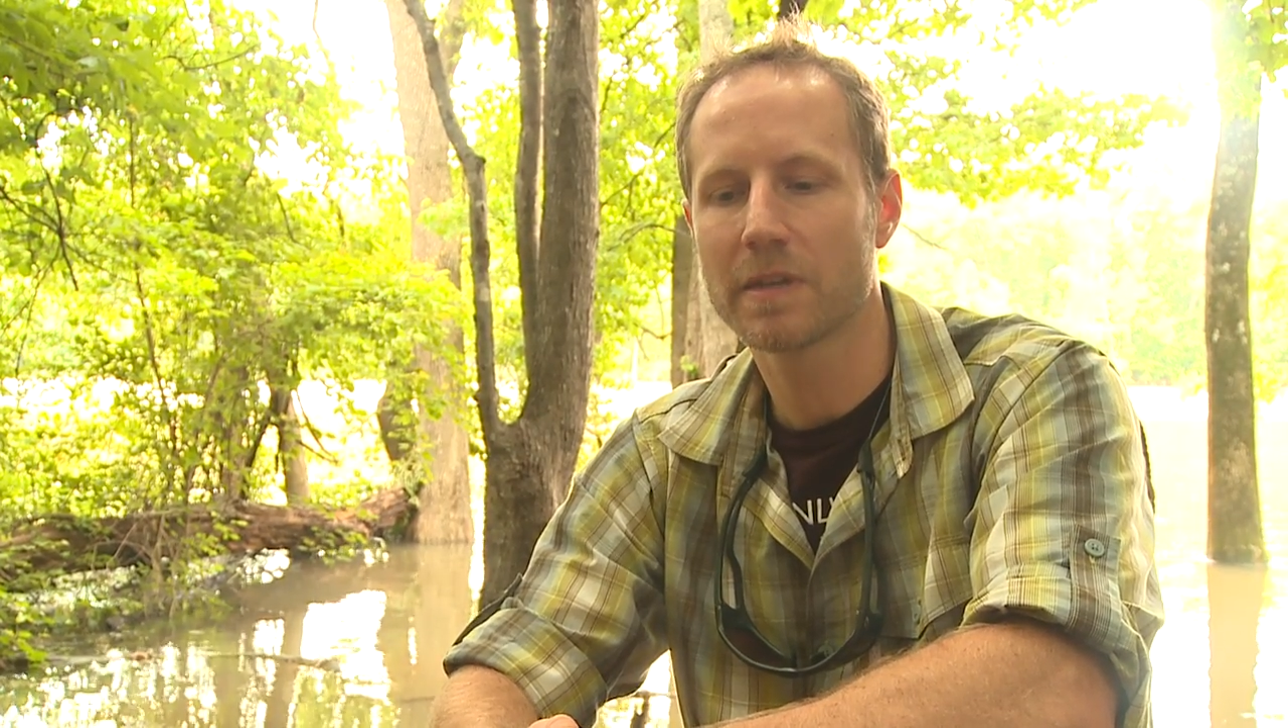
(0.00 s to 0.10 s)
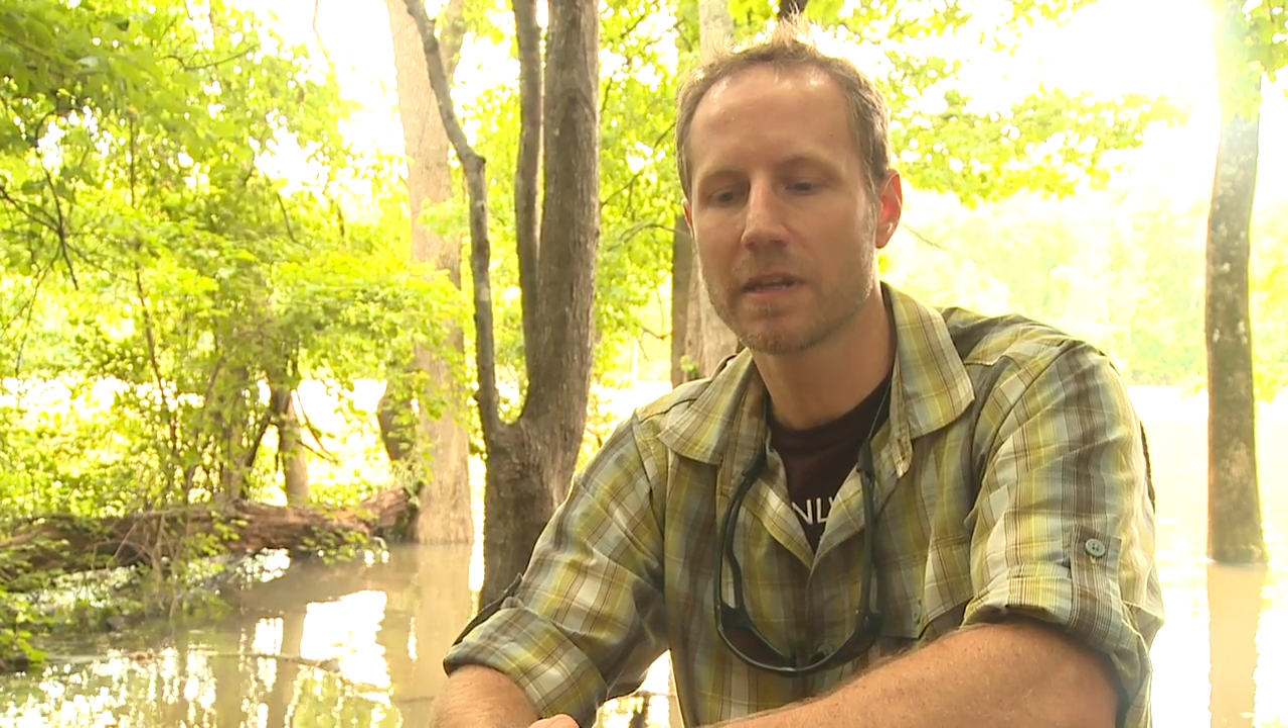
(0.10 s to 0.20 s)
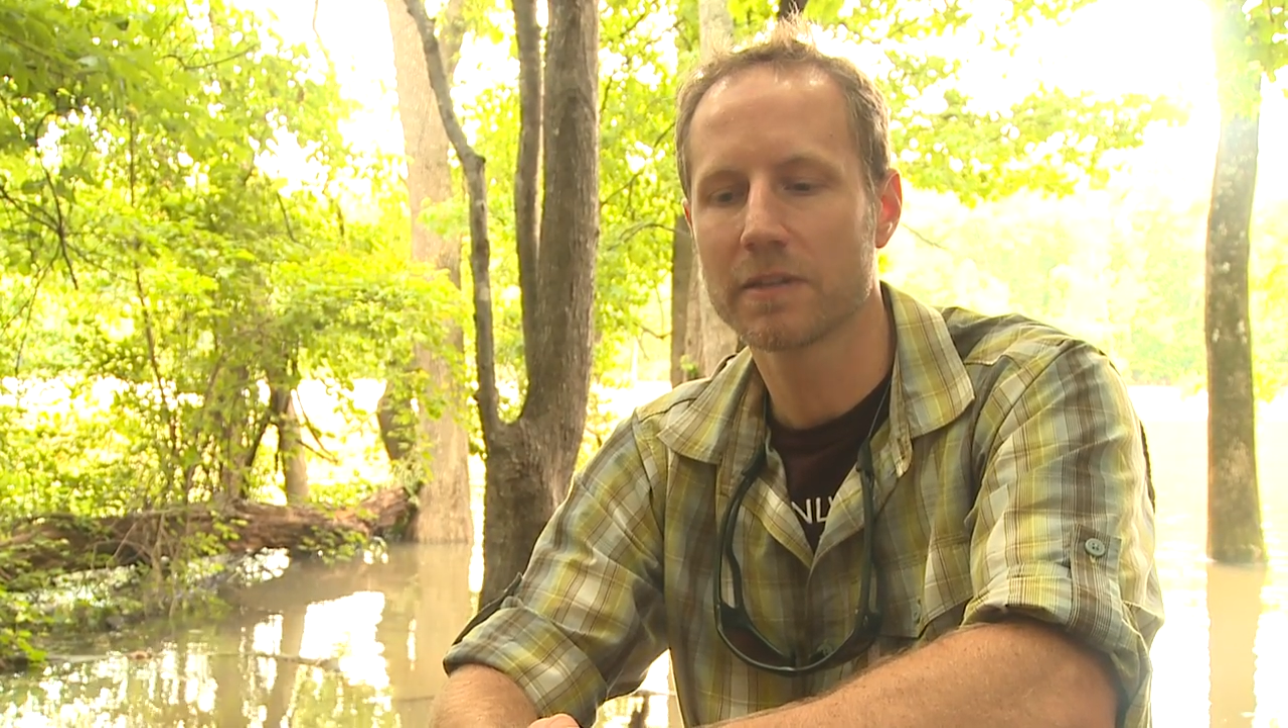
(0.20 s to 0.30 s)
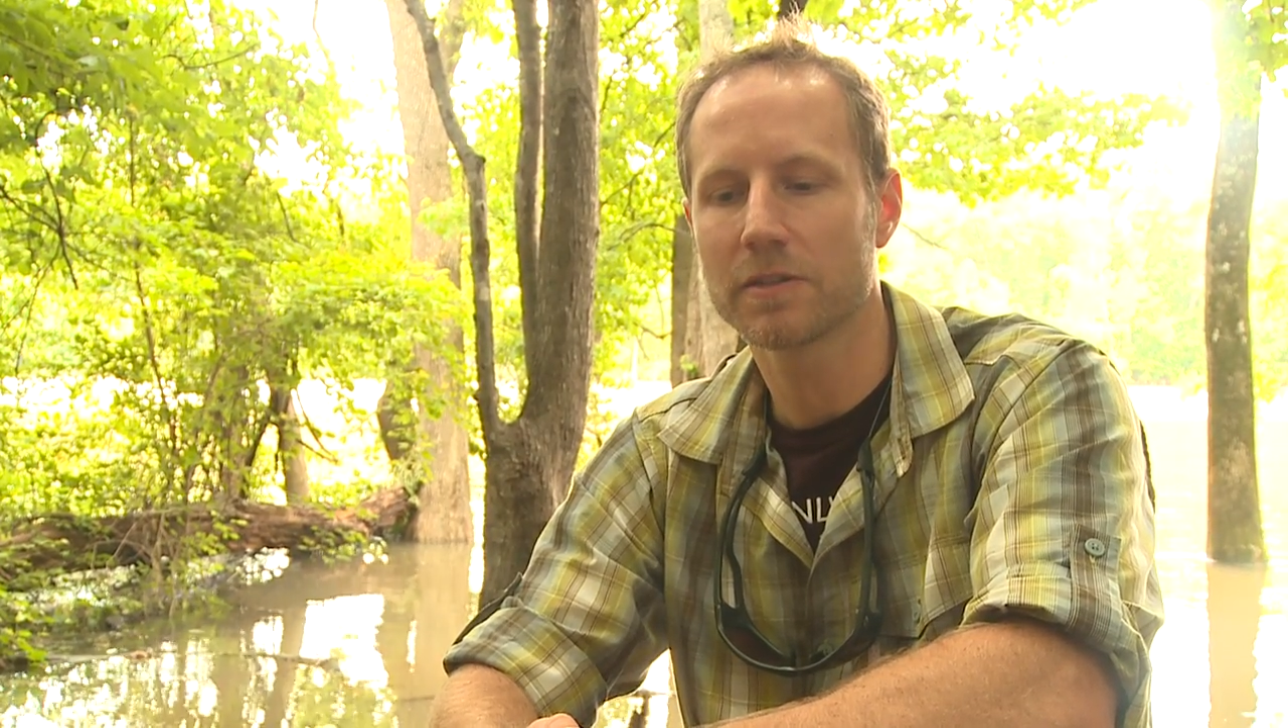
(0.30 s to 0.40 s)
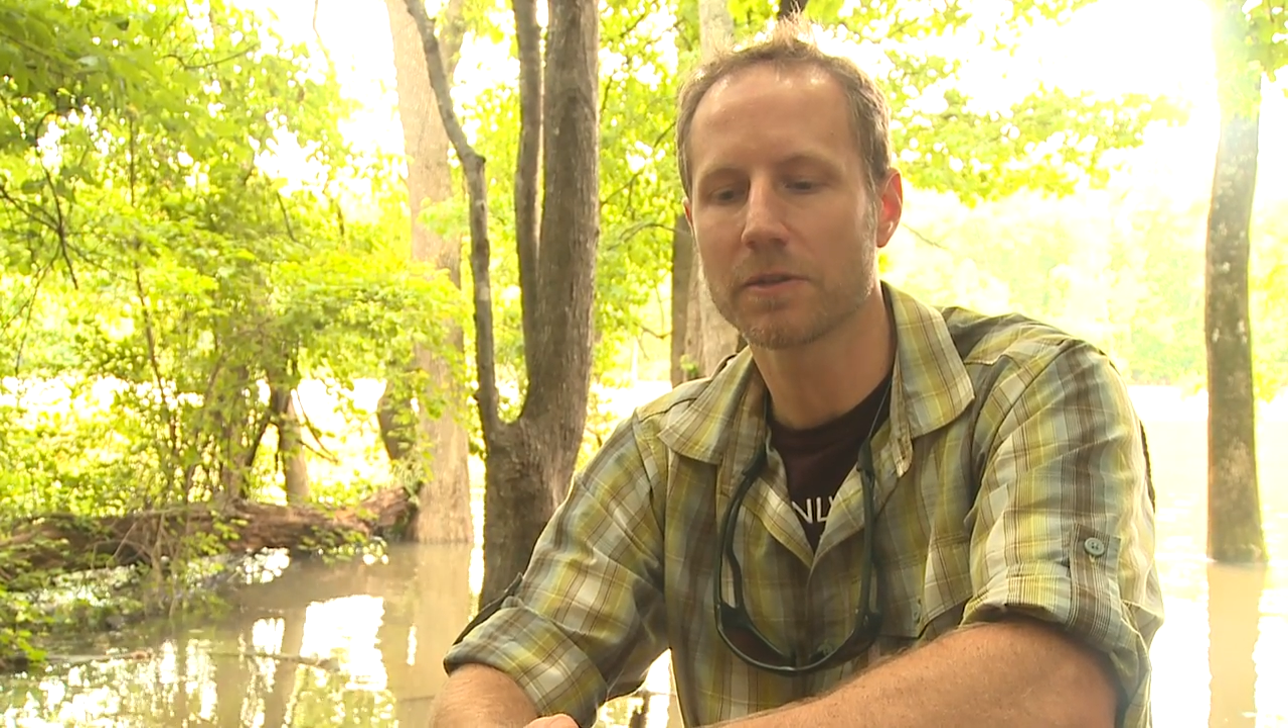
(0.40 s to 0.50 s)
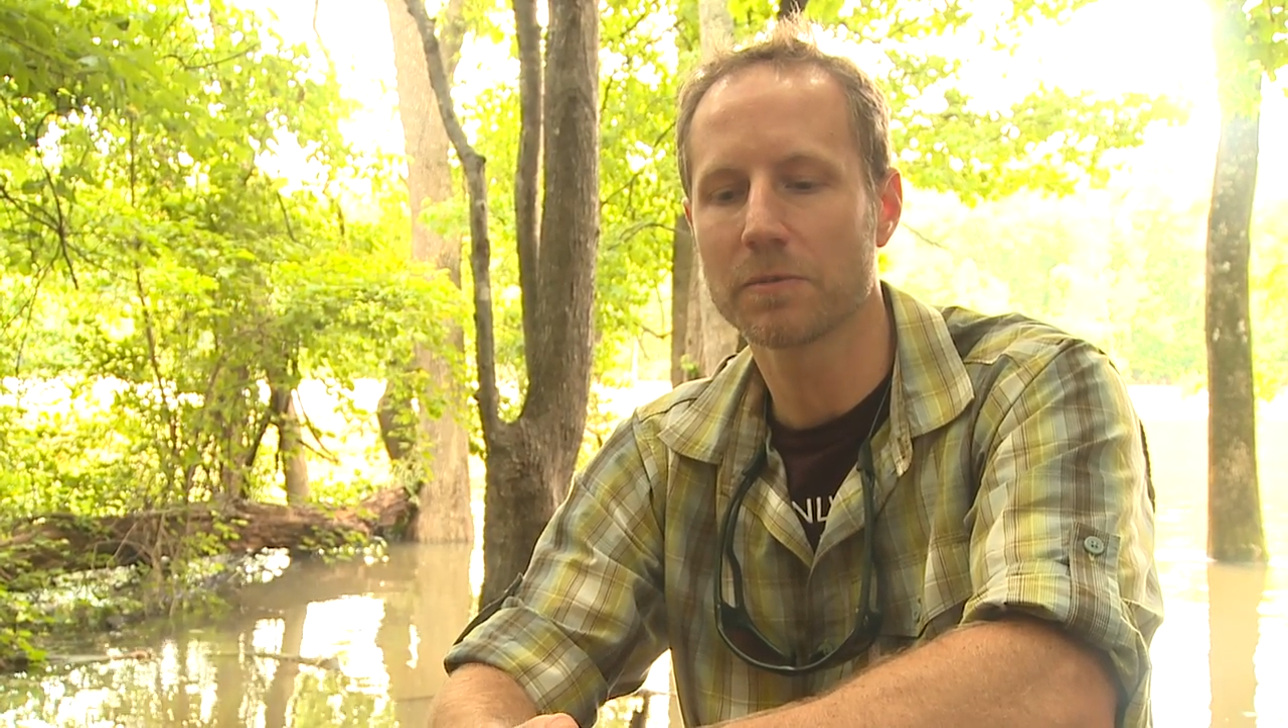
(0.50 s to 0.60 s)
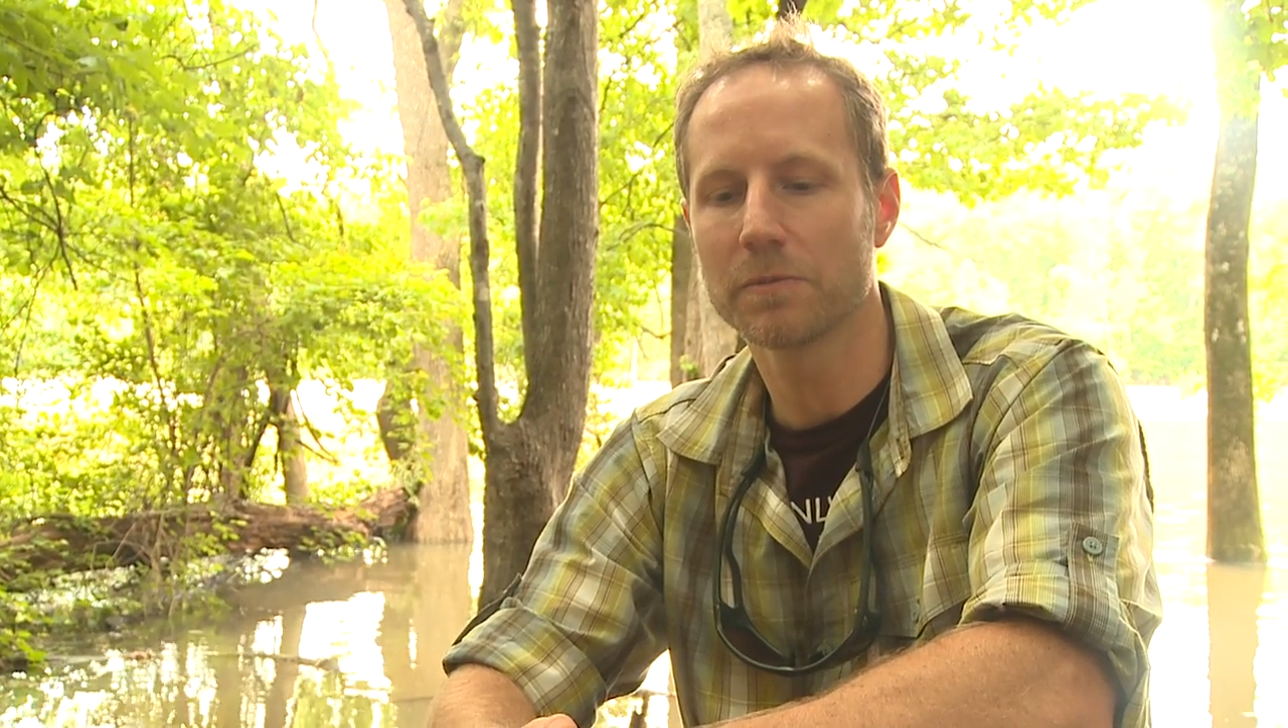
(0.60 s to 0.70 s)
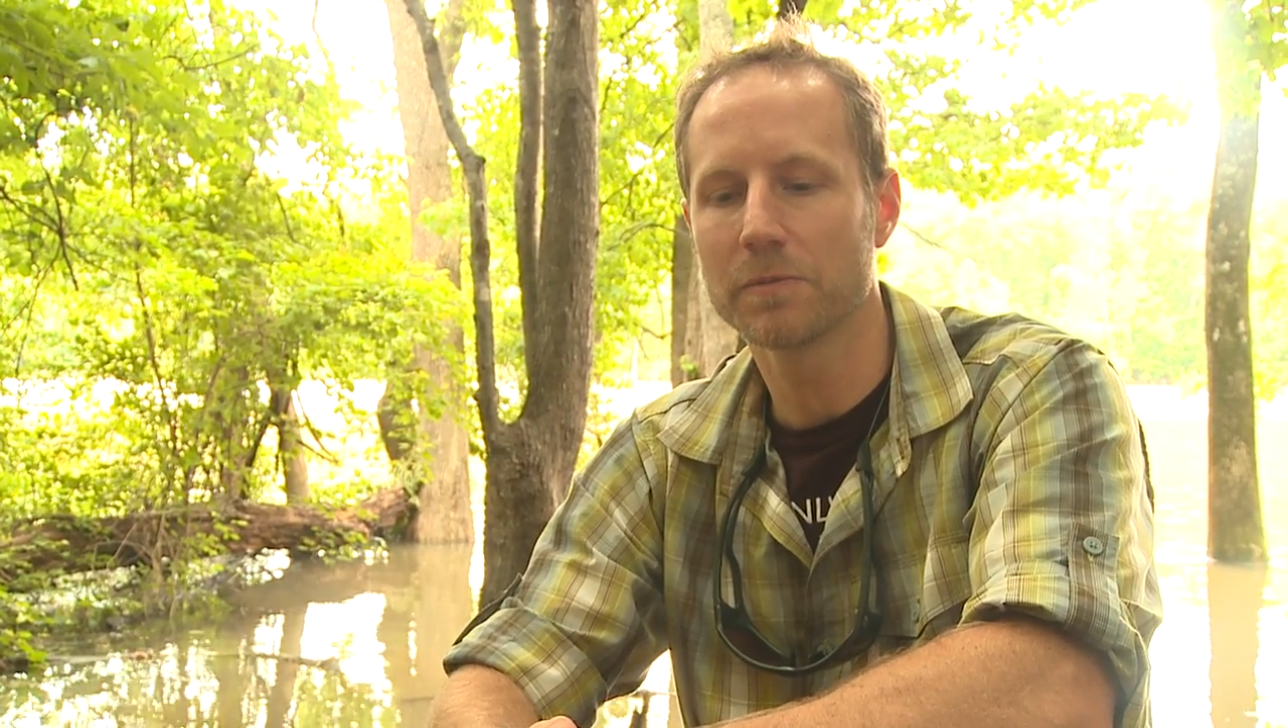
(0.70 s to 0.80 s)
So